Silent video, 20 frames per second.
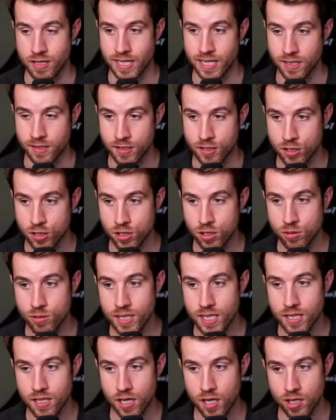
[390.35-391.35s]

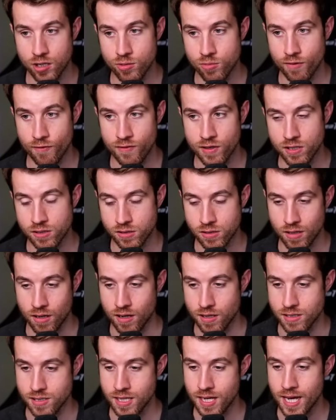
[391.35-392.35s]
including unrevealed
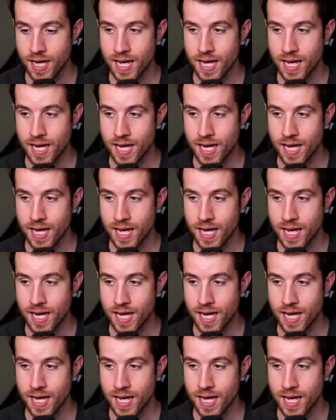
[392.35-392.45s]
cards.